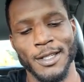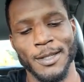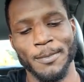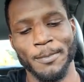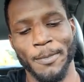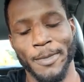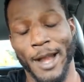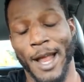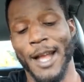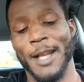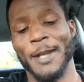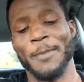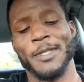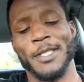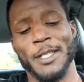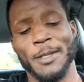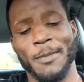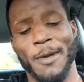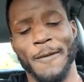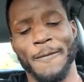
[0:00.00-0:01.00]

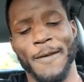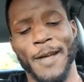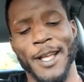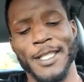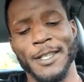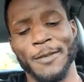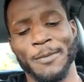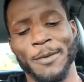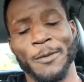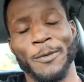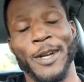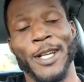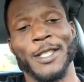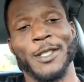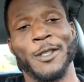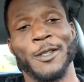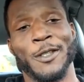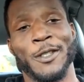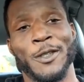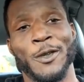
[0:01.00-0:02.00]
90% of my fights have been
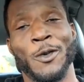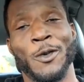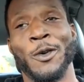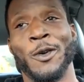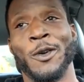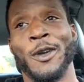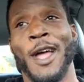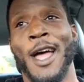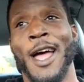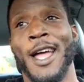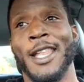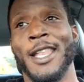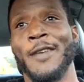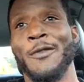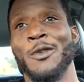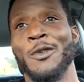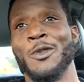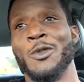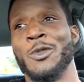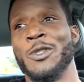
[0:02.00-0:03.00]
wrestlers or
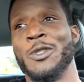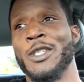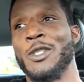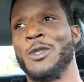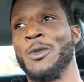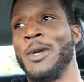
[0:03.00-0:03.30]
high-level jiu-jitsu